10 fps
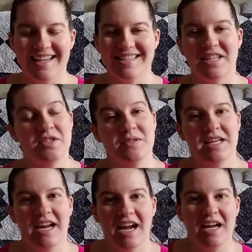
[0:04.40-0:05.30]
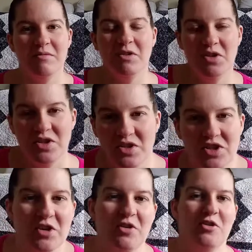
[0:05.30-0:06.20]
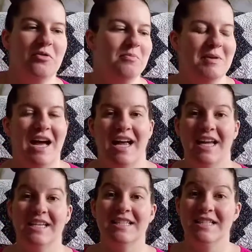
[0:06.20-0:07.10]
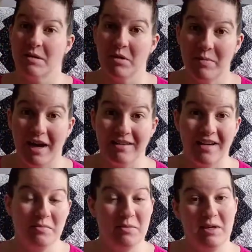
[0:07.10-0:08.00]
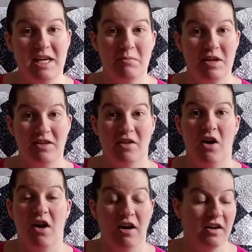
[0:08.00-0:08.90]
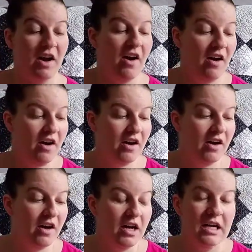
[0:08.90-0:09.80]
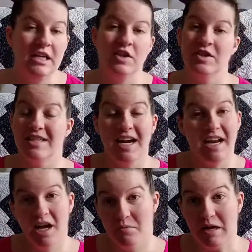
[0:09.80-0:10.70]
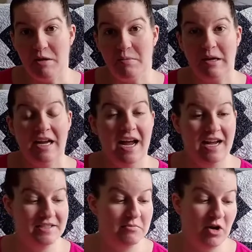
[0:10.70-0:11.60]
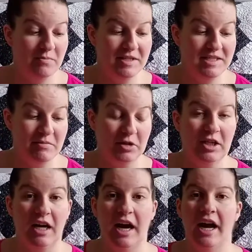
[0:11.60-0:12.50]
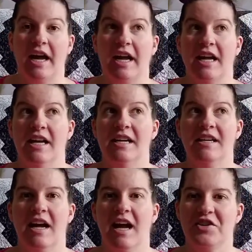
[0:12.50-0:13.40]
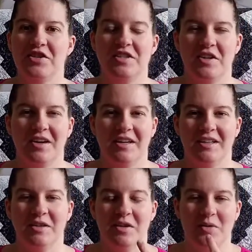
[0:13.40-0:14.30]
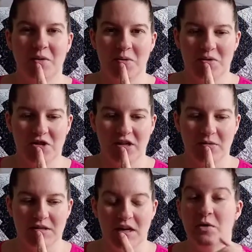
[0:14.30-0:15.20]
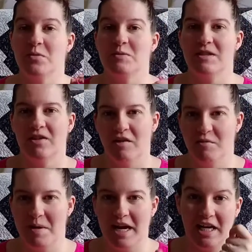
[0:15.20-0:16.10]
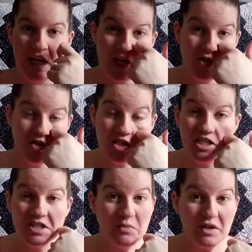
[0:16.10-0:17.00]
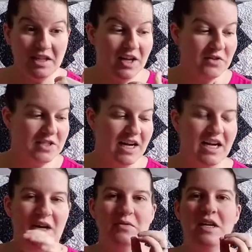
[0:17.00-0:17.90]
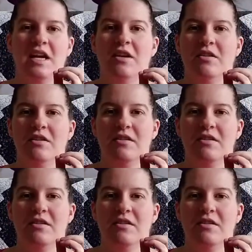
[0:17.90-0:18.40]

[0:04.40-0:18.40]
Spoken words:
guys, so today I am going to show you my summer bag that I'm going to be keeping in the car just to kind of help me out as a mom this summer. I actually saw, whose channel was it? Oh, it was Love Meg. She did one the other day and it